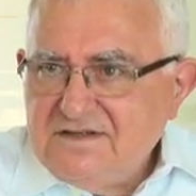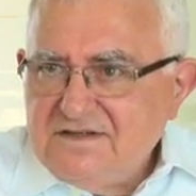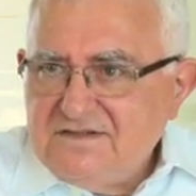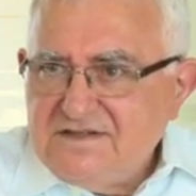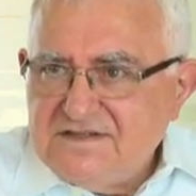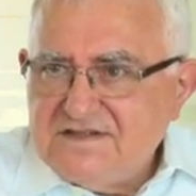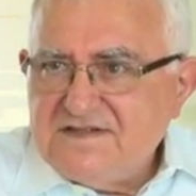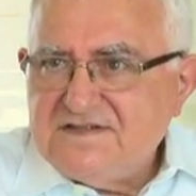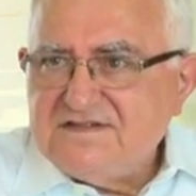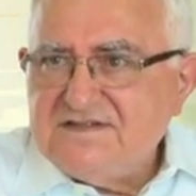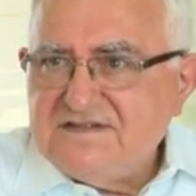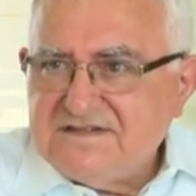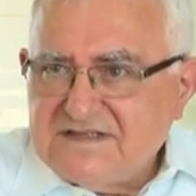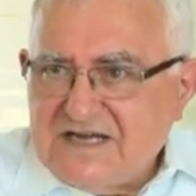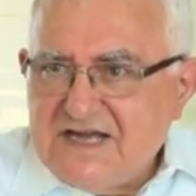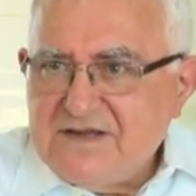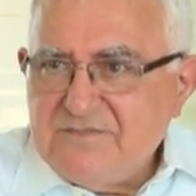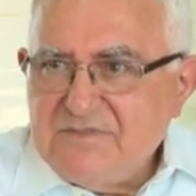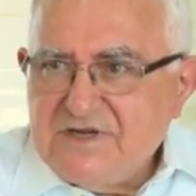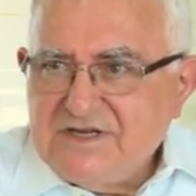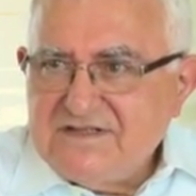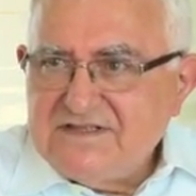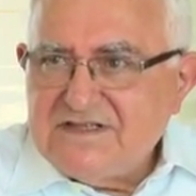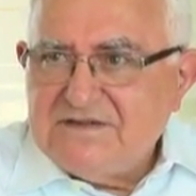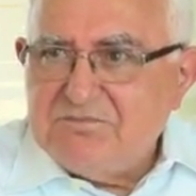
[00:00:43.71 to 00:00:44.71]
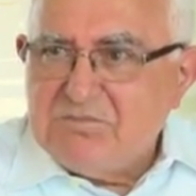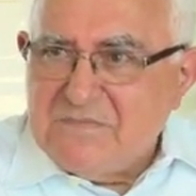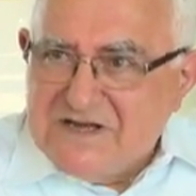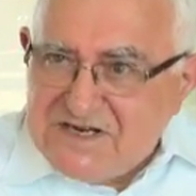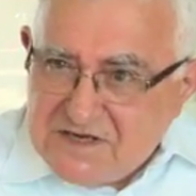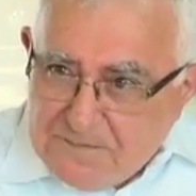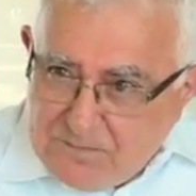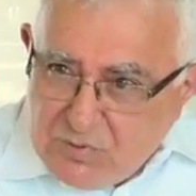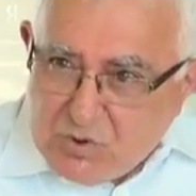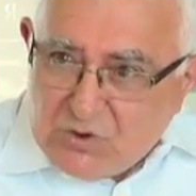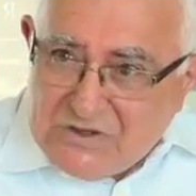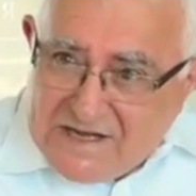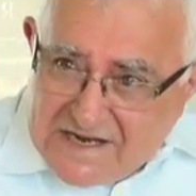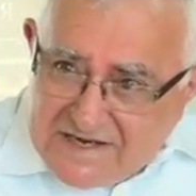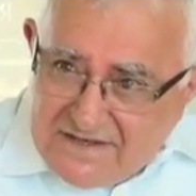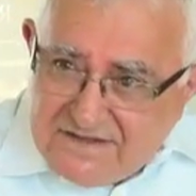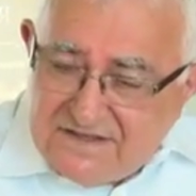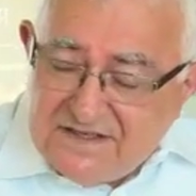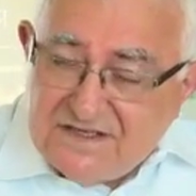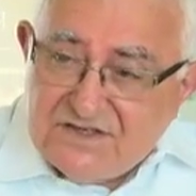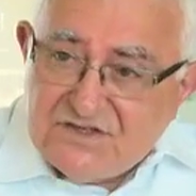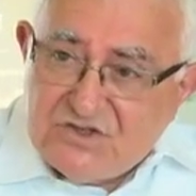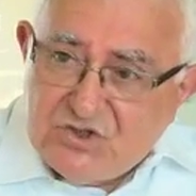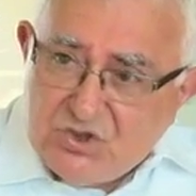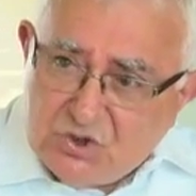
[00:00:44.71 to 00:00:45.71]
This is the timing that
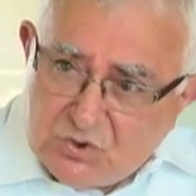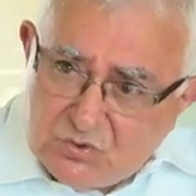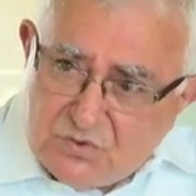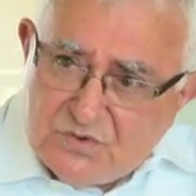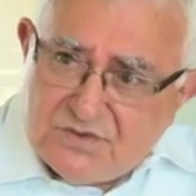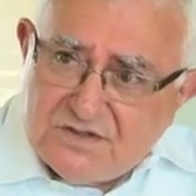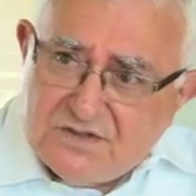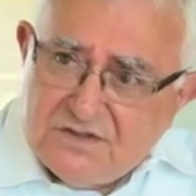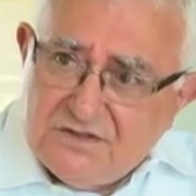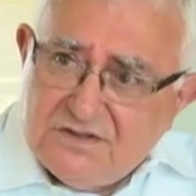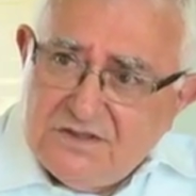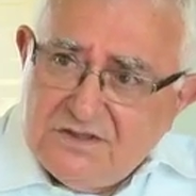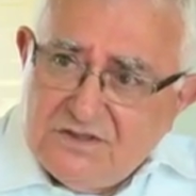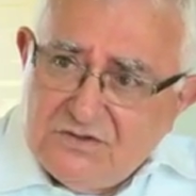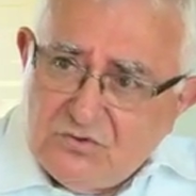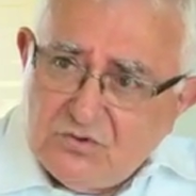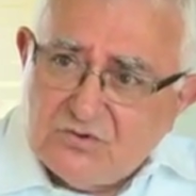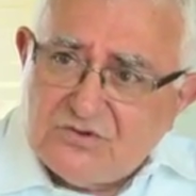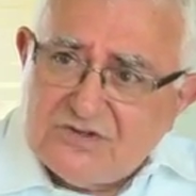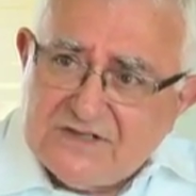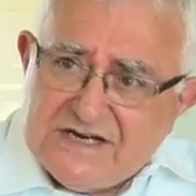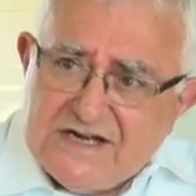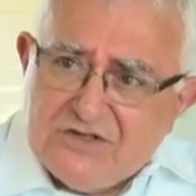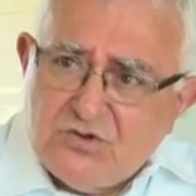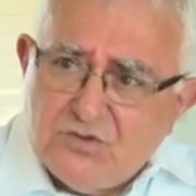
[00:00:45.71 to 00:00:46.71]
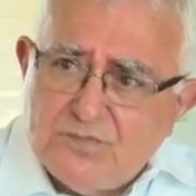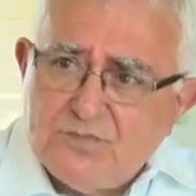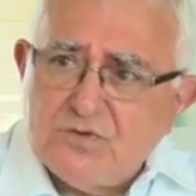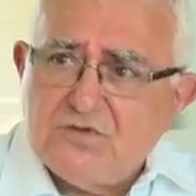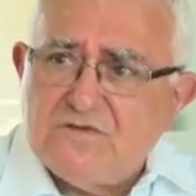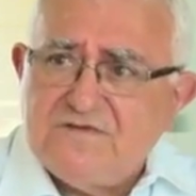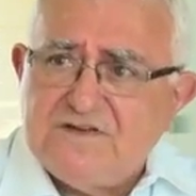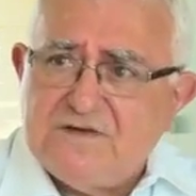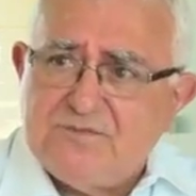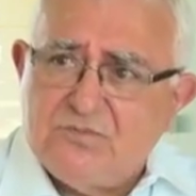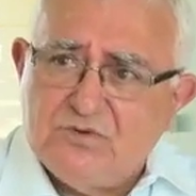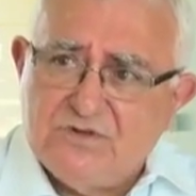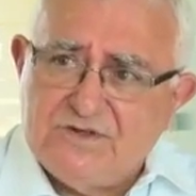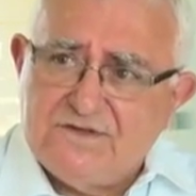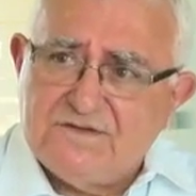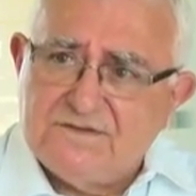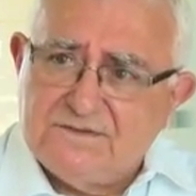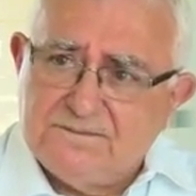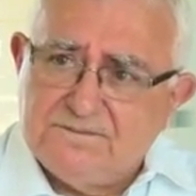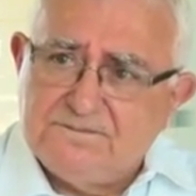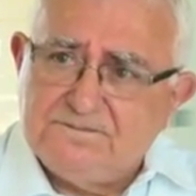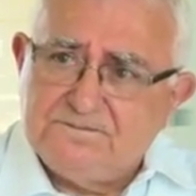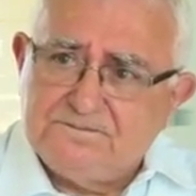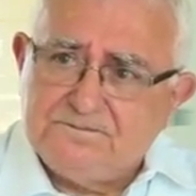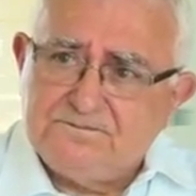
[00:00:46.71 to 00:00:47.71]
manipulators use to try to prove a point.